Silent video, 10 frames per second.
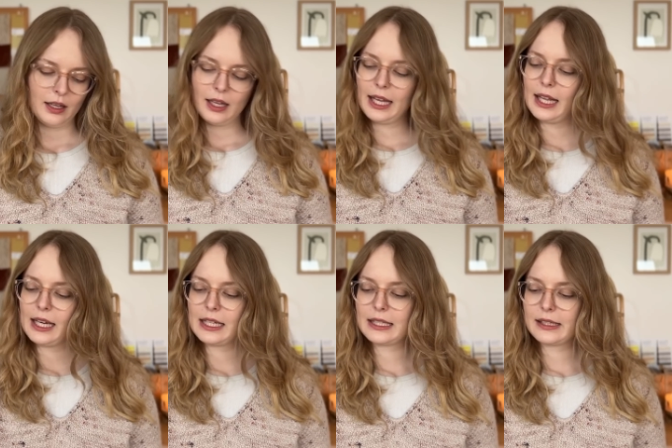It
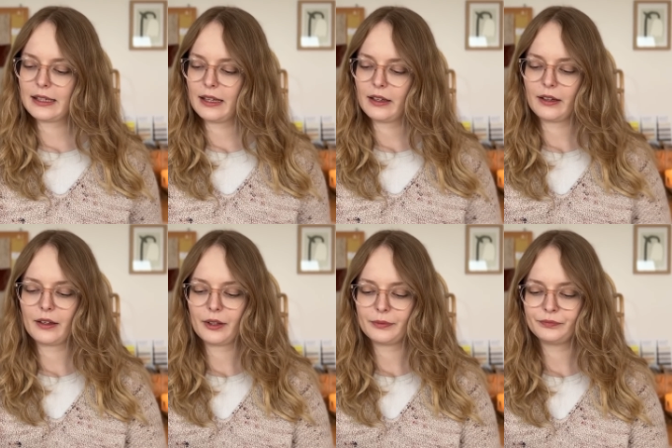is
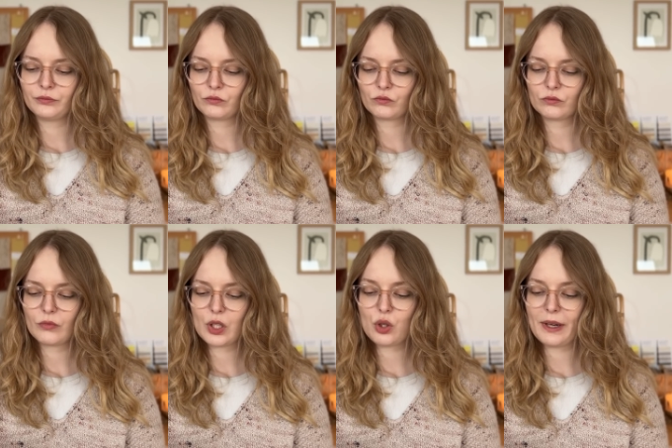the
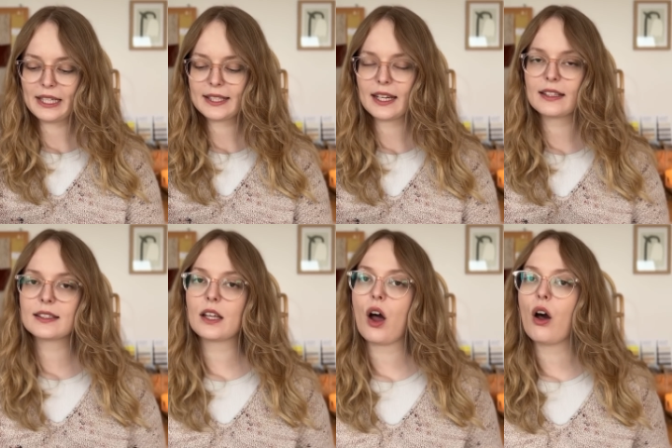26th
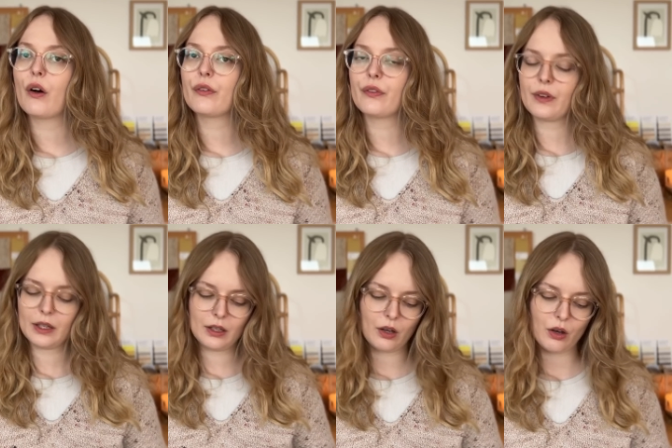of
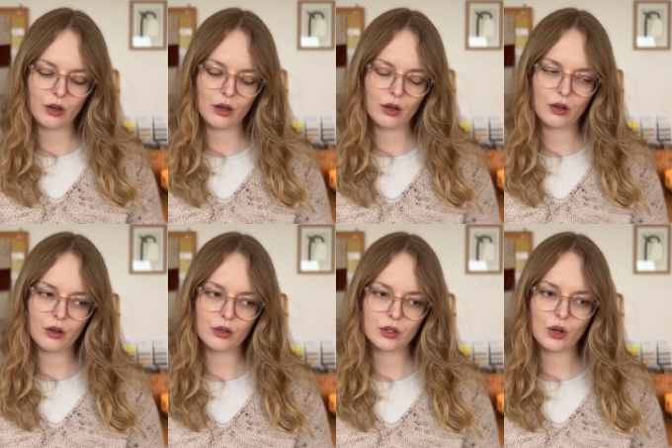
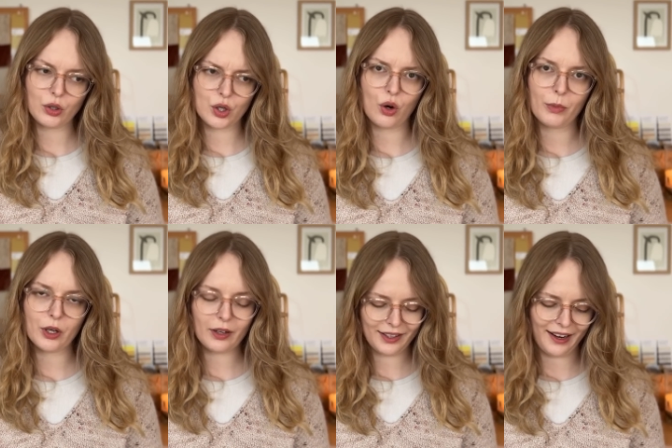
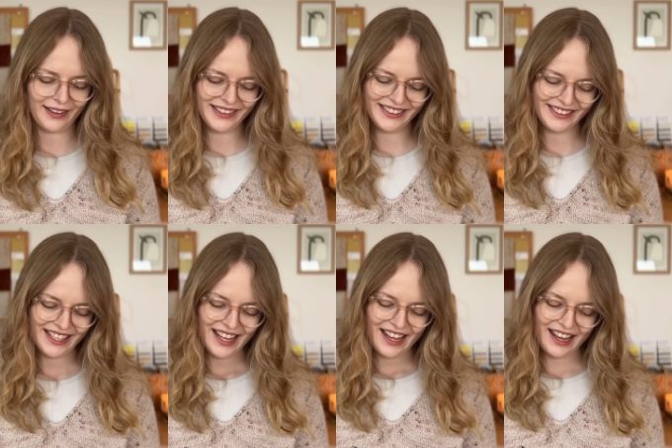October, yeah.
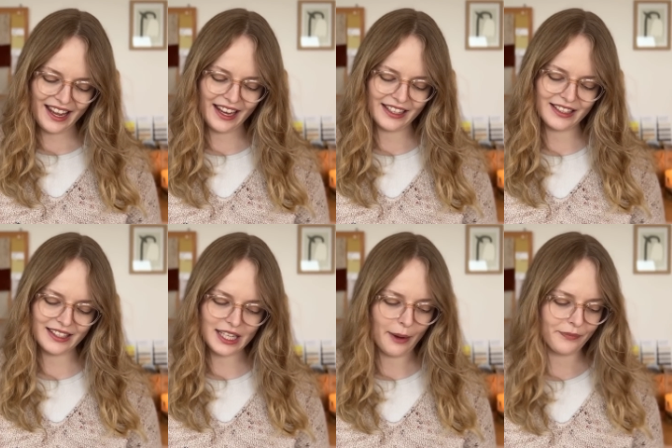And
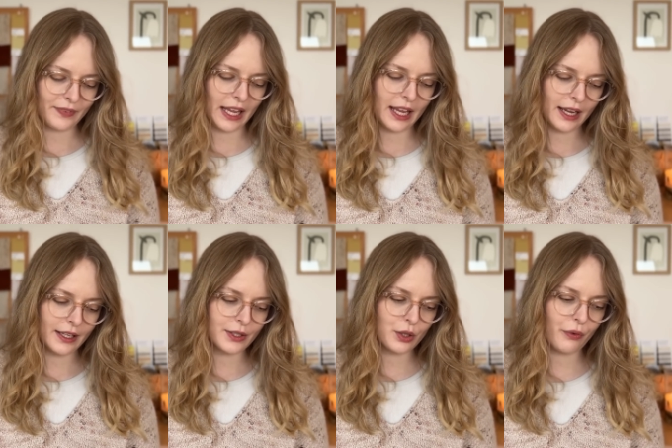yeah,
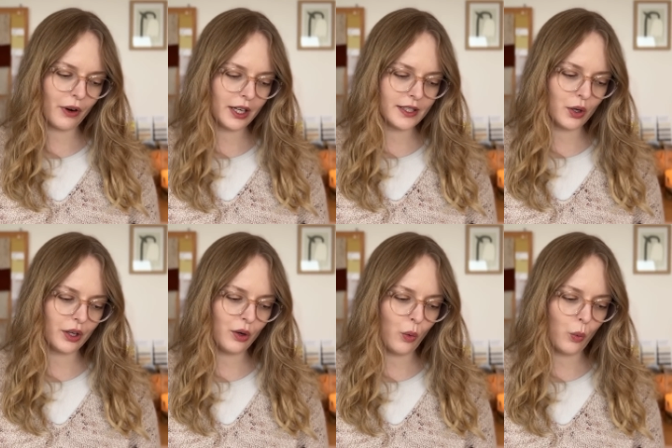so far it's
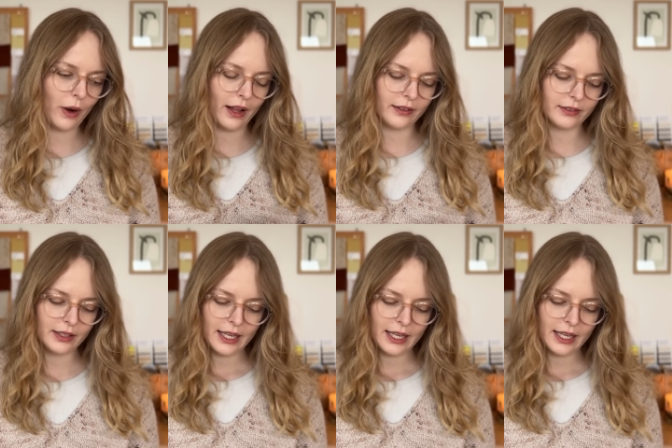going well.